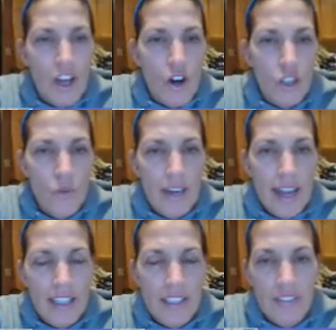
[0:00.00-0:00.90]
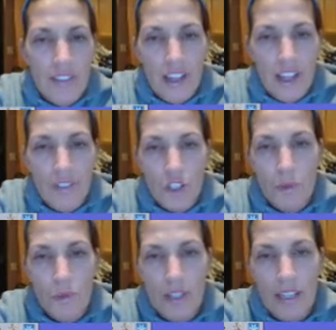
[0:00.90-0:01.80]
So we're negative on the intervals
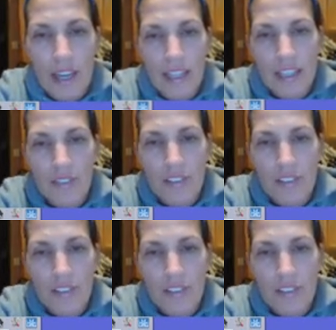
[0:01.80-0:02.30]
between negative